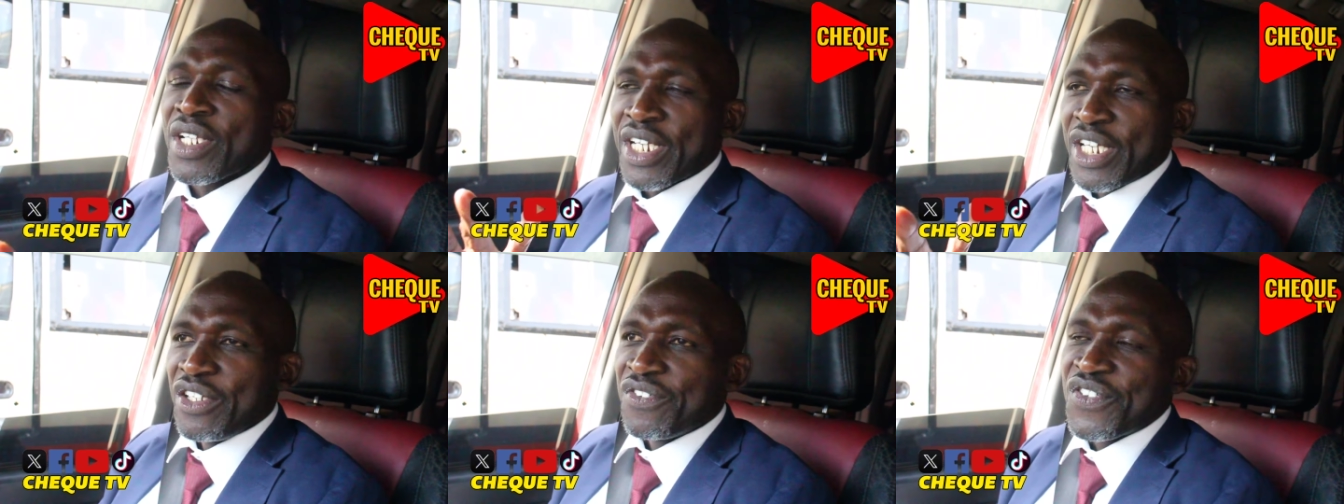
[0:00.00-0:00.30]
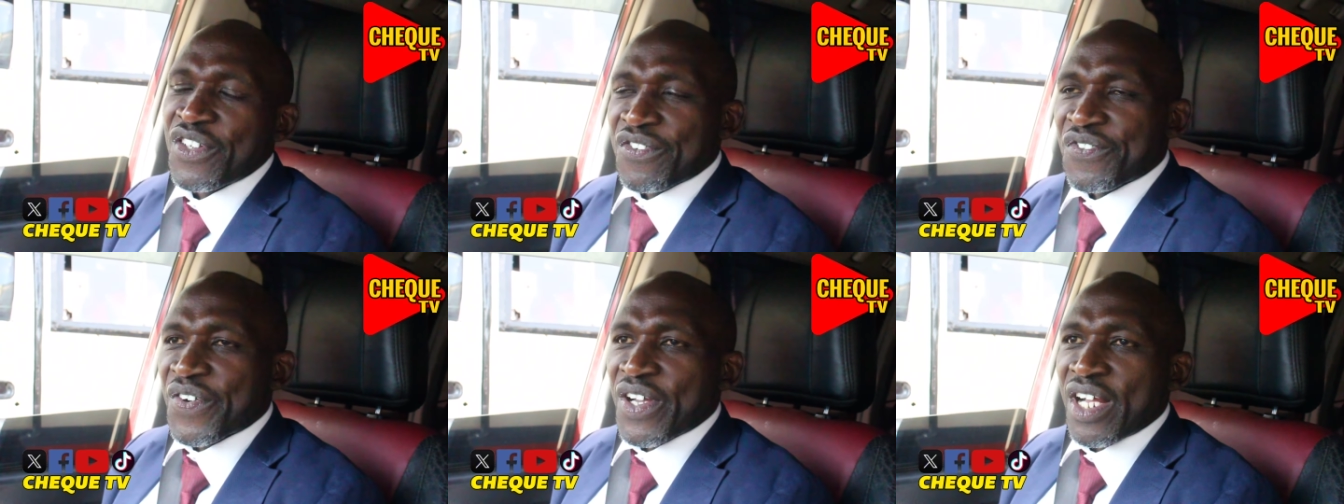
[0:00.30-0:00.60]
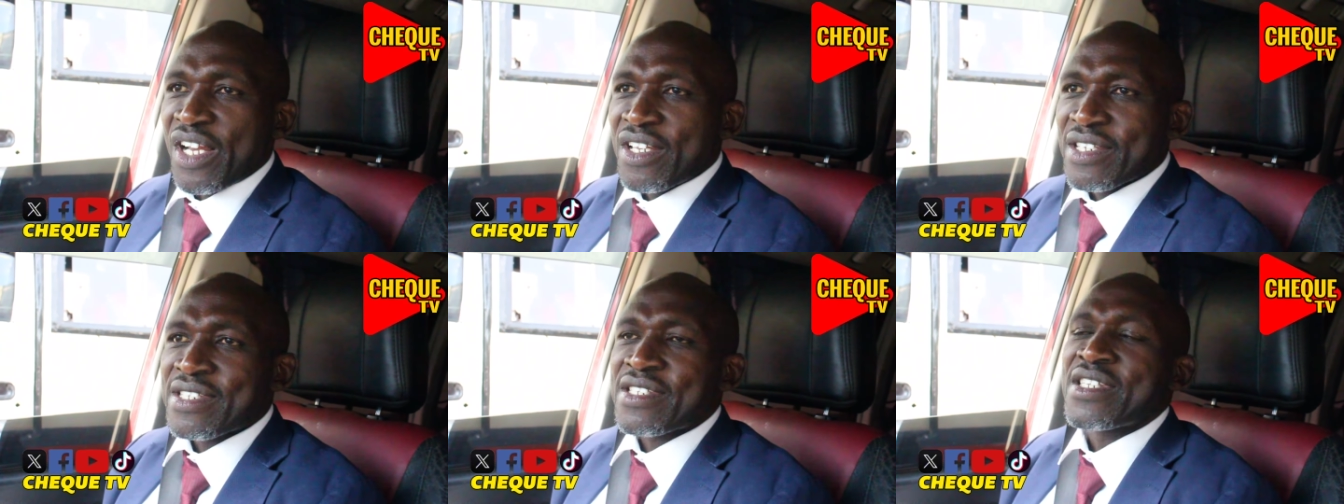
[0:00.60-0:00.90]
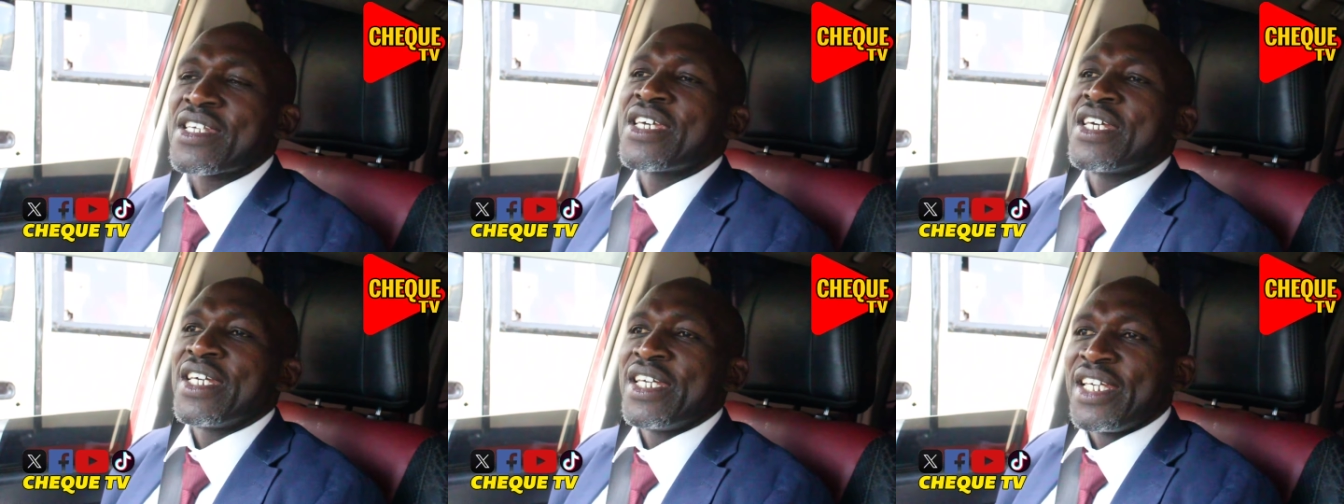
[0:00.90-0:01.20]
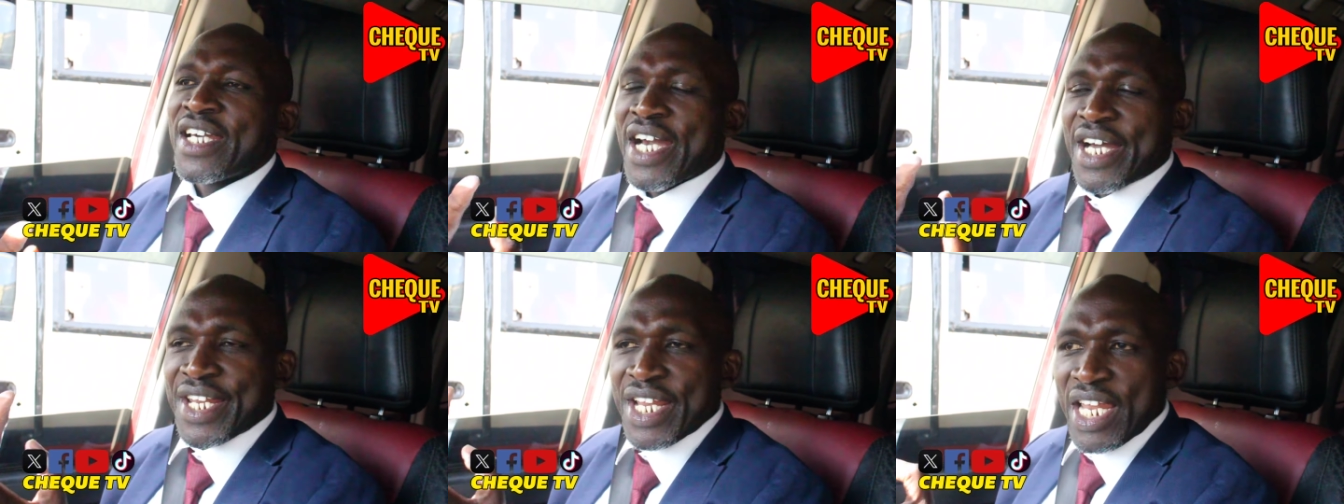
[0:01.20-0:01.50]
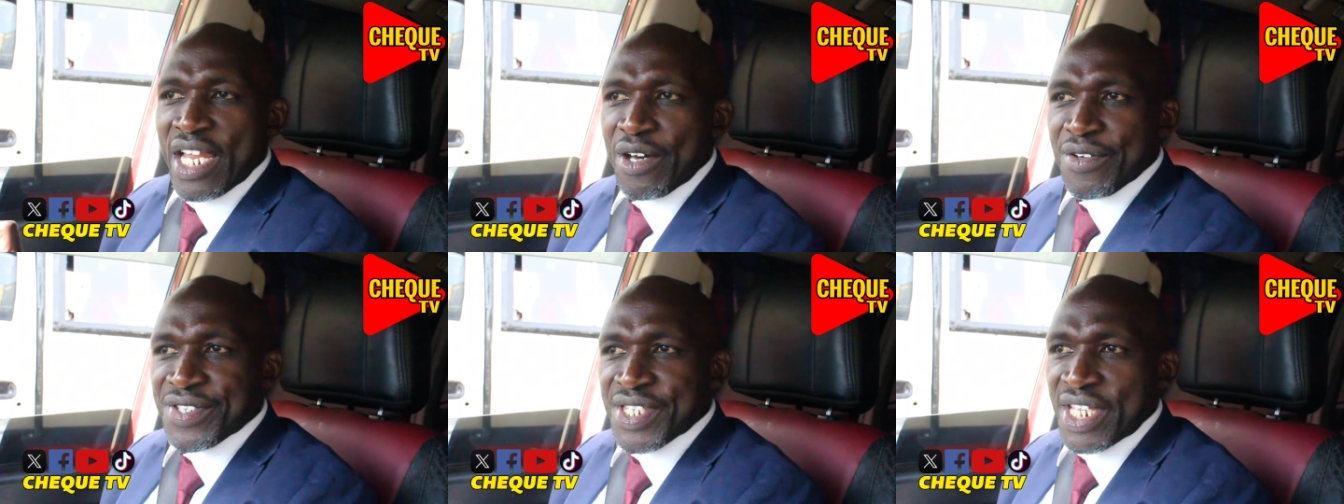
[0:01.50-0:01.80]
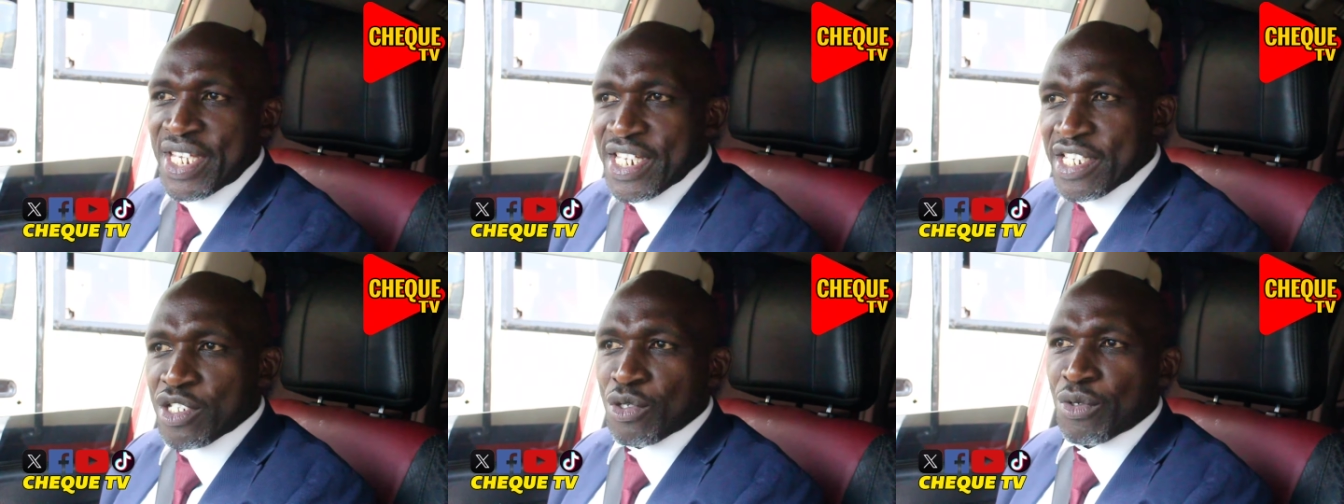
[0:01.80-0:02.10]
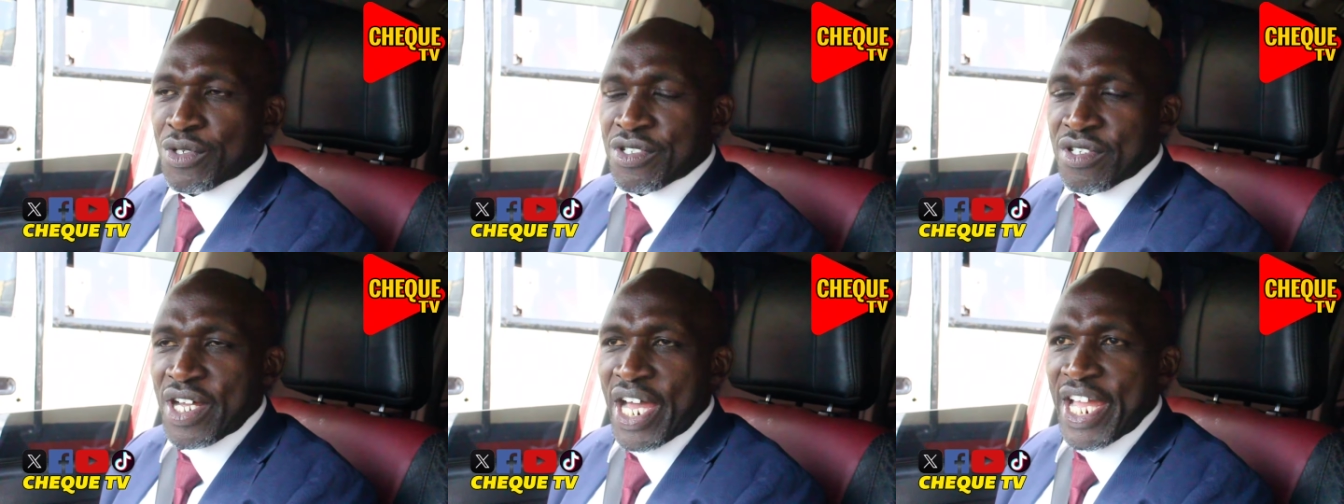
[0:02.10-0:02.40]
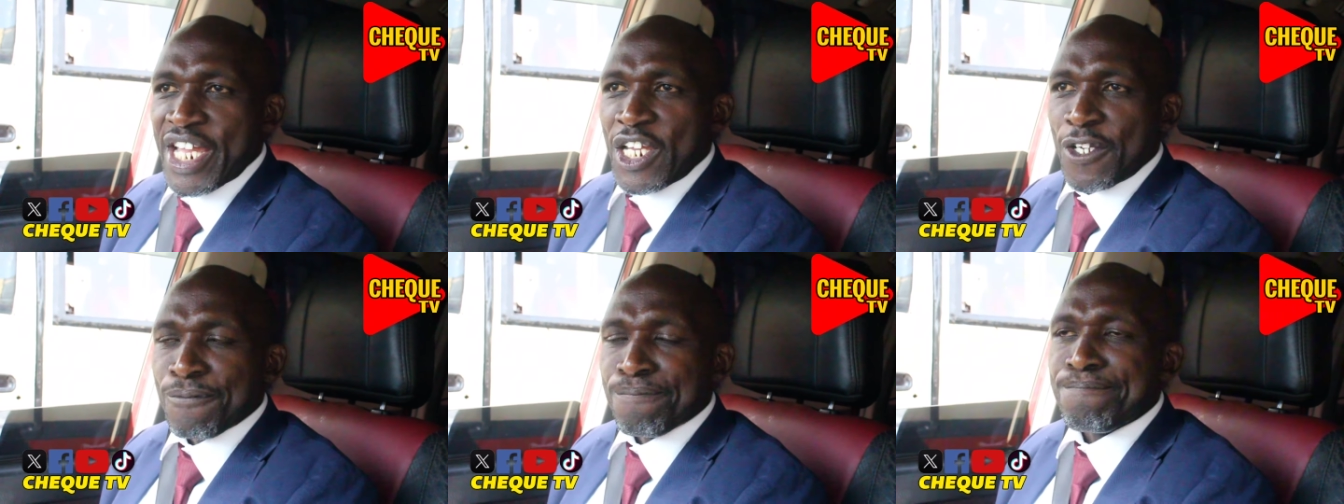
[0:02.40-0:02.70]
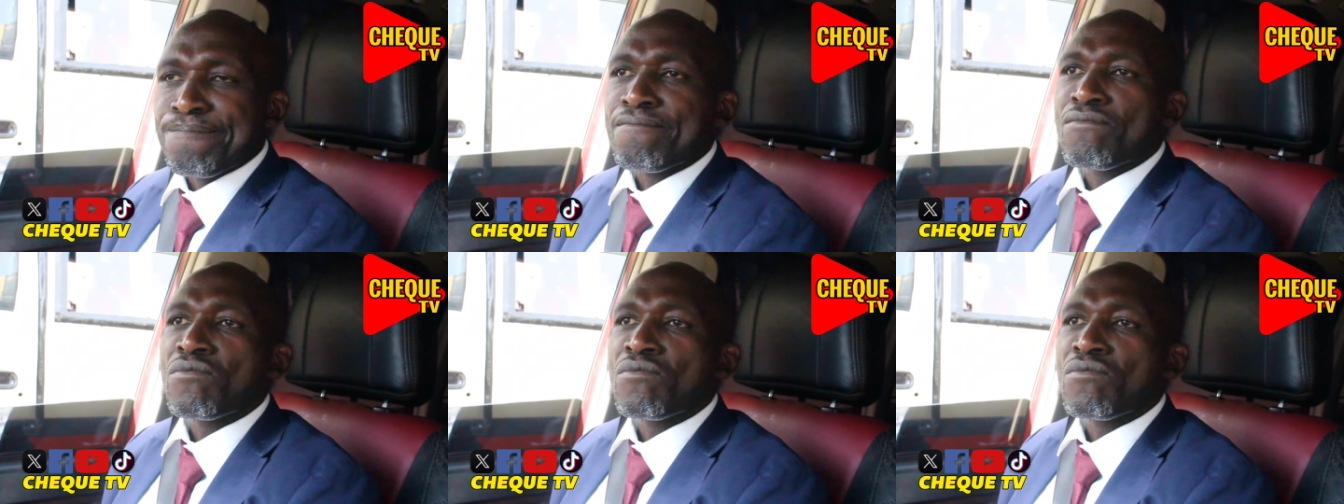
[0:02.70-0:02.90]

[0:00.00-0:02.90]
If he fails, he can allow Senate to try him.